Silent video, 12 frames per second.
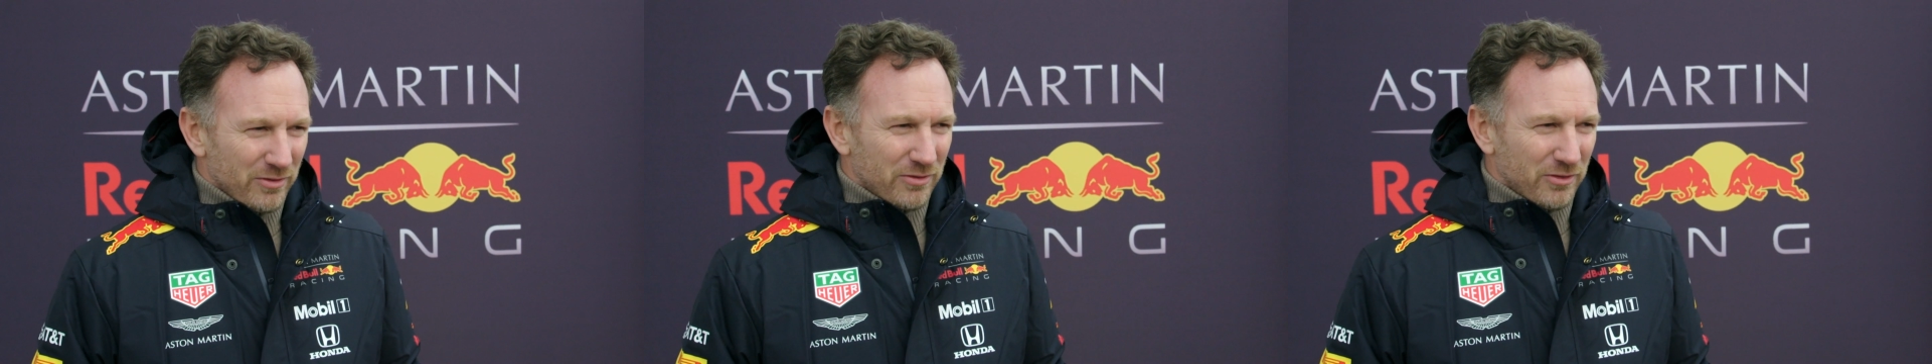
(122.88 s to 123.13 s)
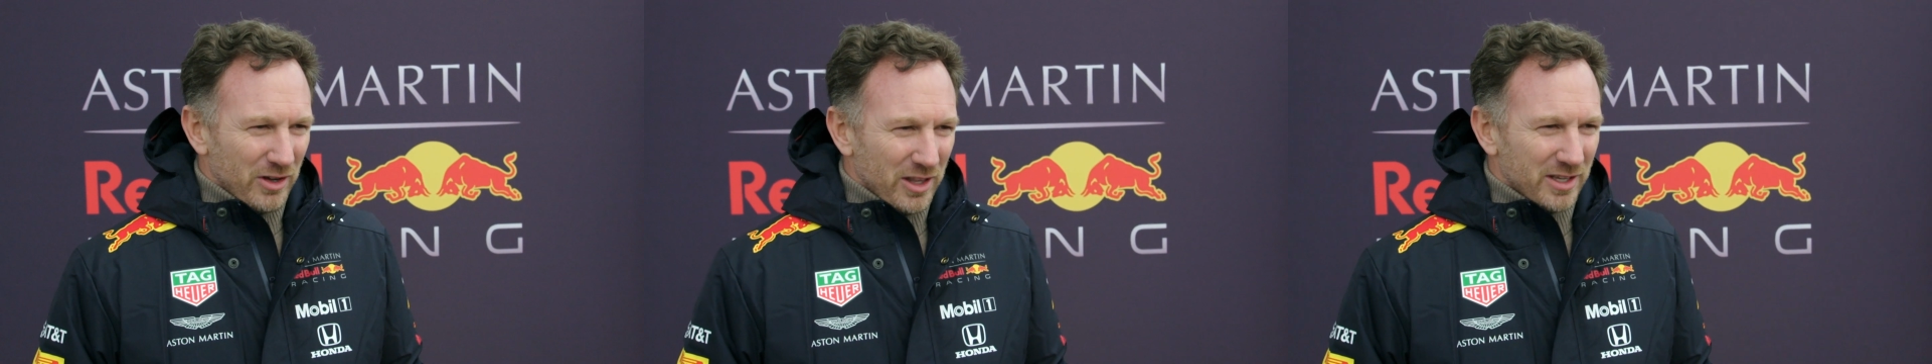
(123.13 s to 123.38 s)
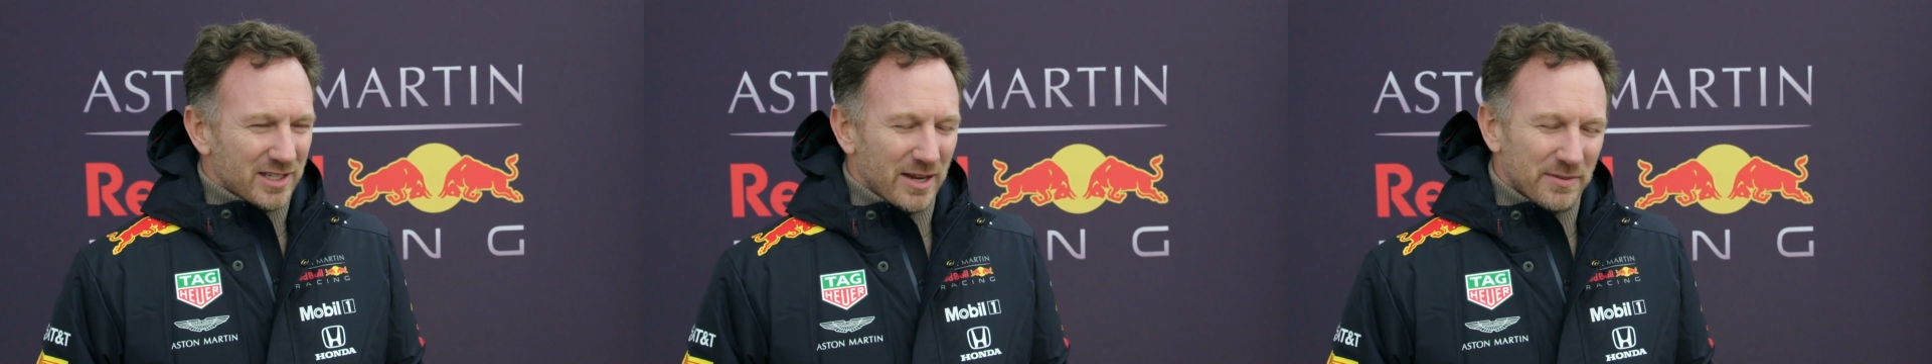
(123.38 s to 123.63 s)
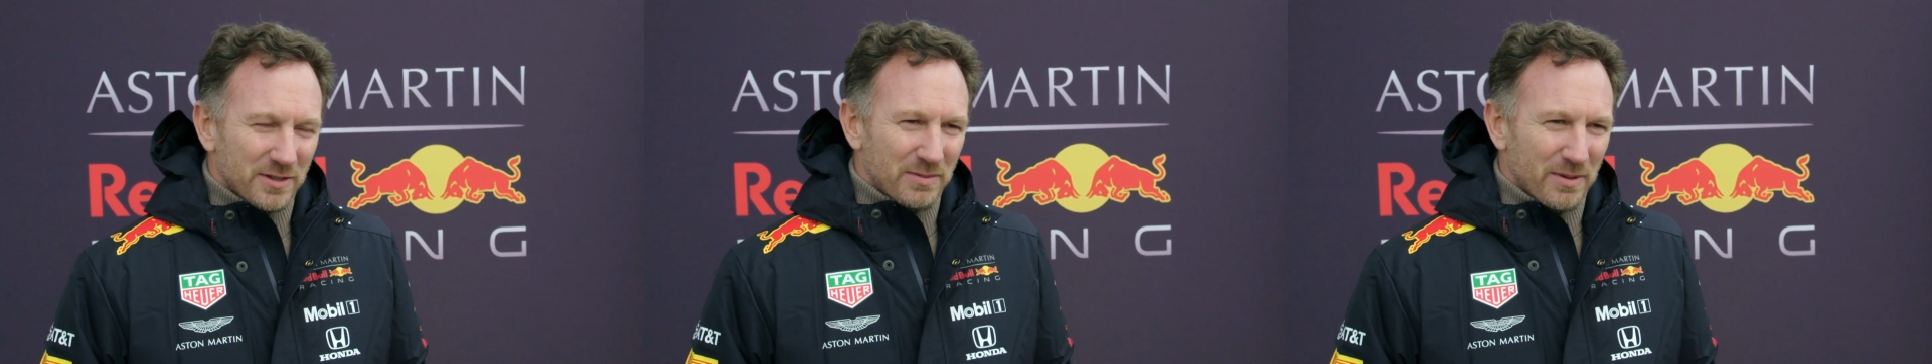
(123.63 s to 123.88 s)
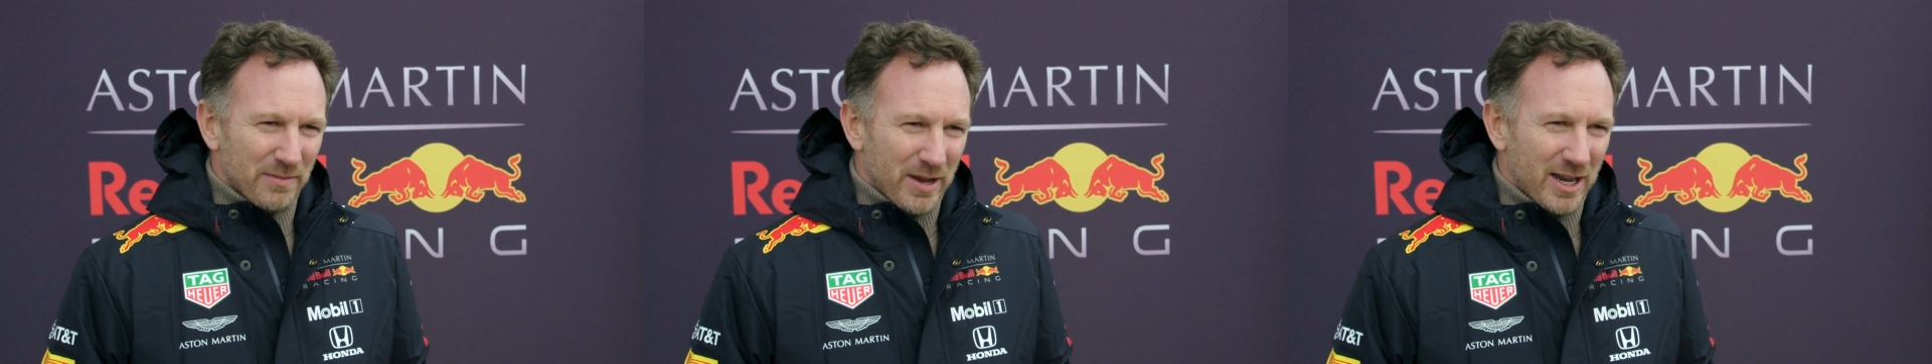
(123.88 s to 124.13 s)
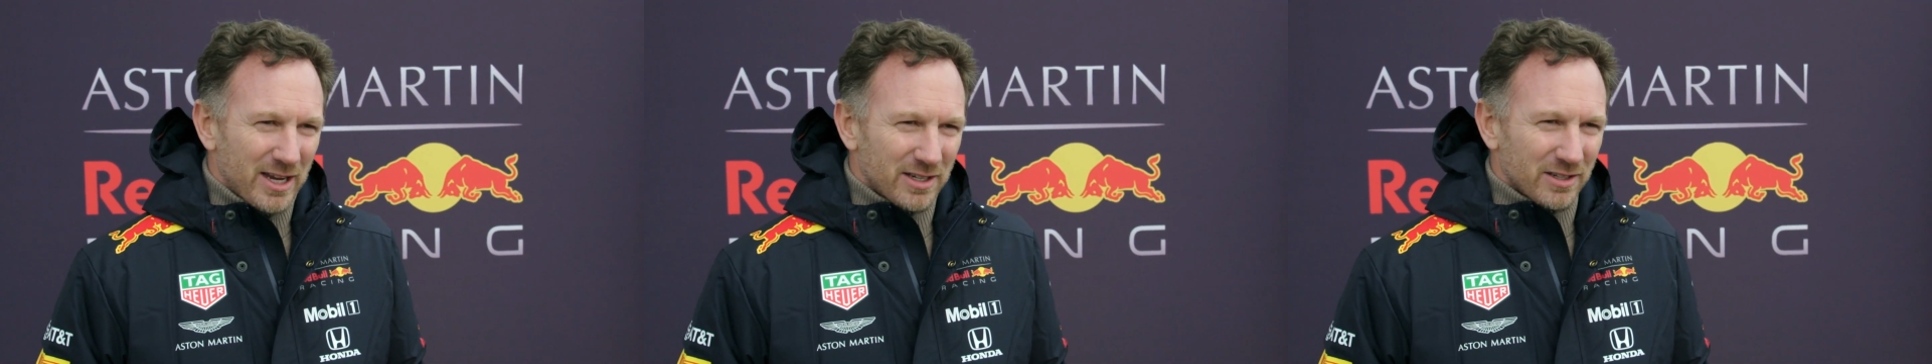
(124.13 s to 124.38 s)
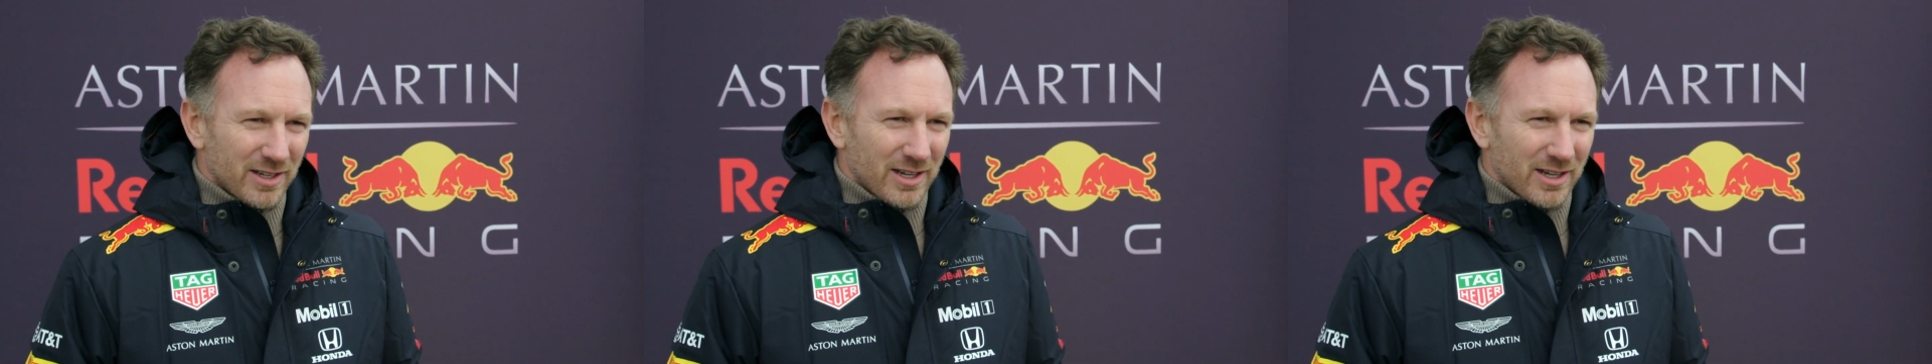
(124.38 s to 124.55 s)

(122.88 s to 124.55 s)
know, further steps have been made